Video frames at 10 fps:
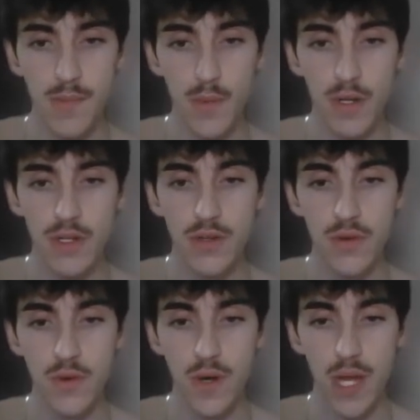But we
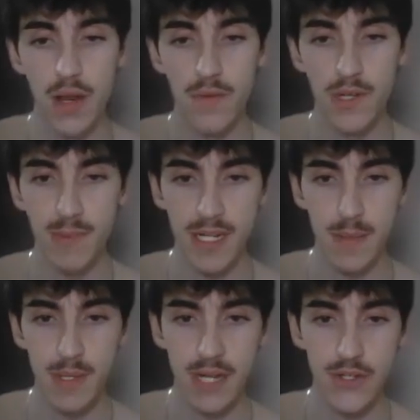do respect a
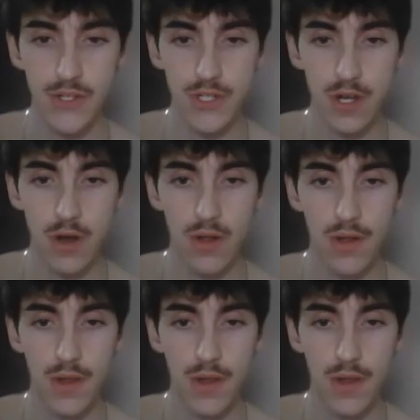potential Scald.